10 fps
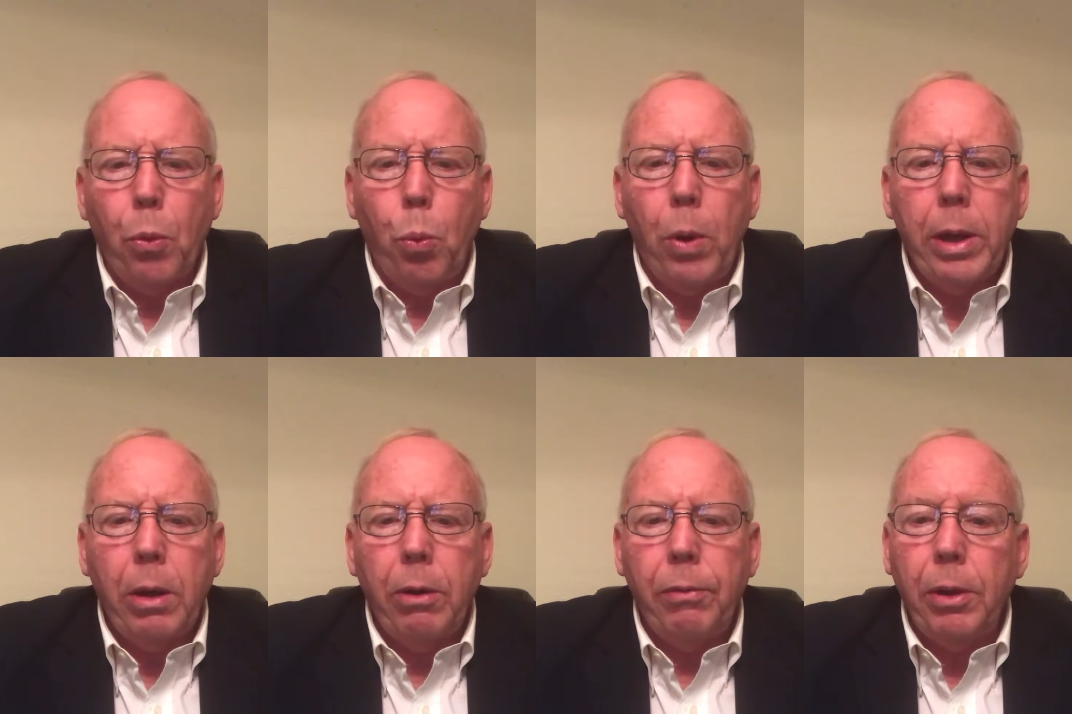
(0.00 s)

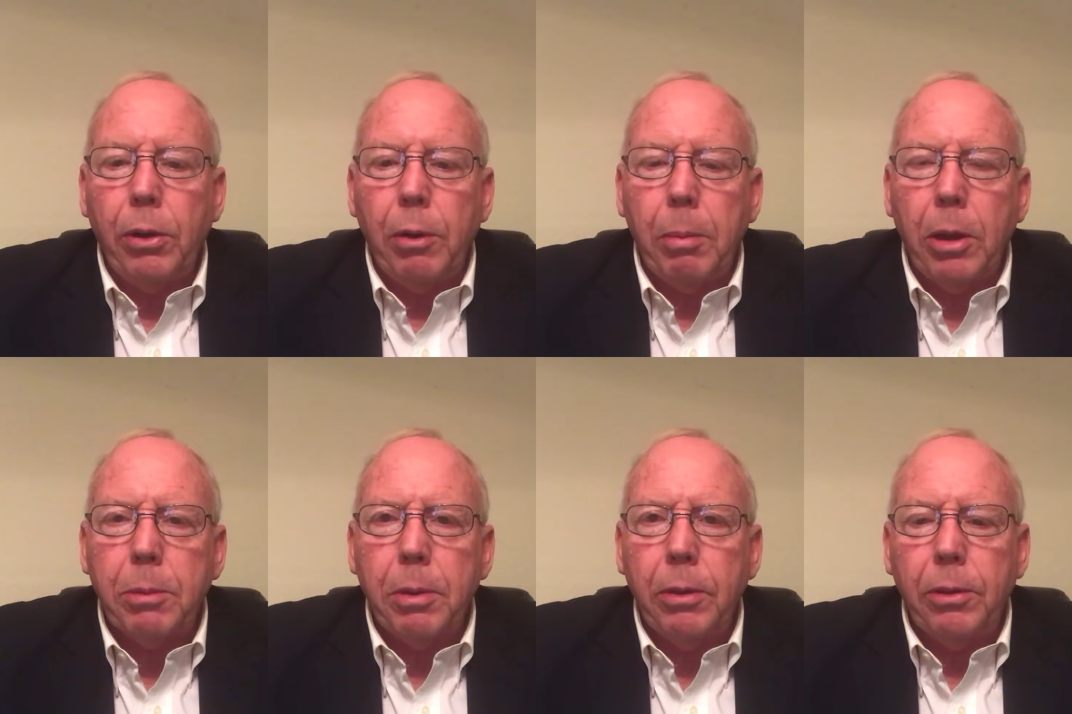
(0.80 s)
Regular filter
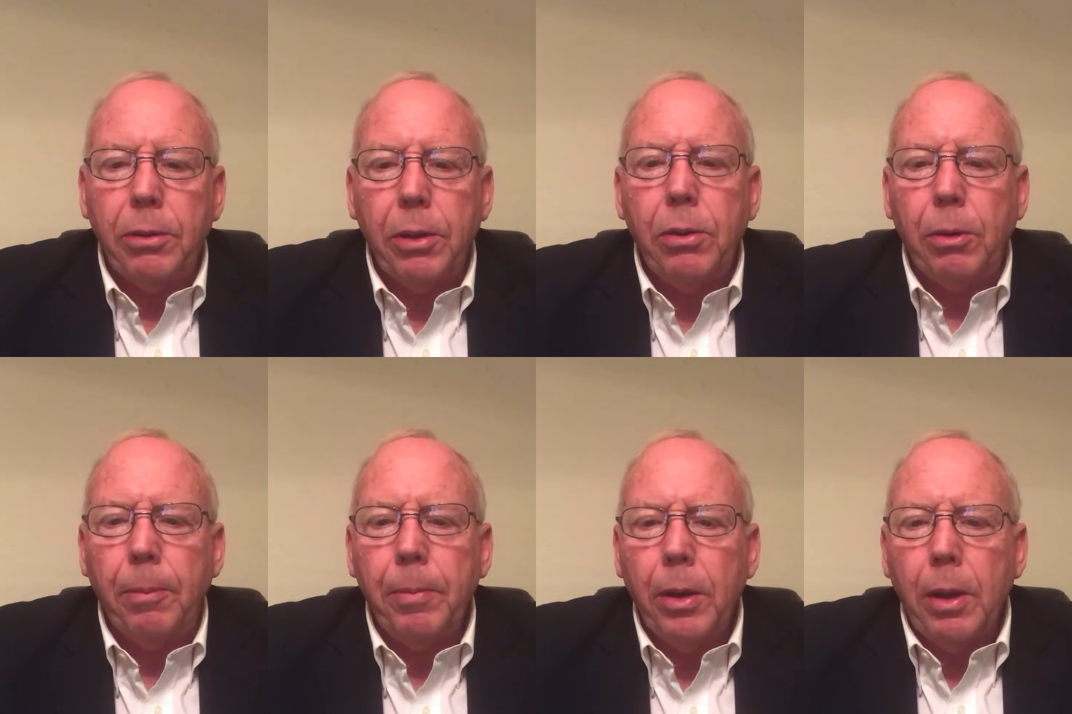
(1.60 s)
replacement is essential,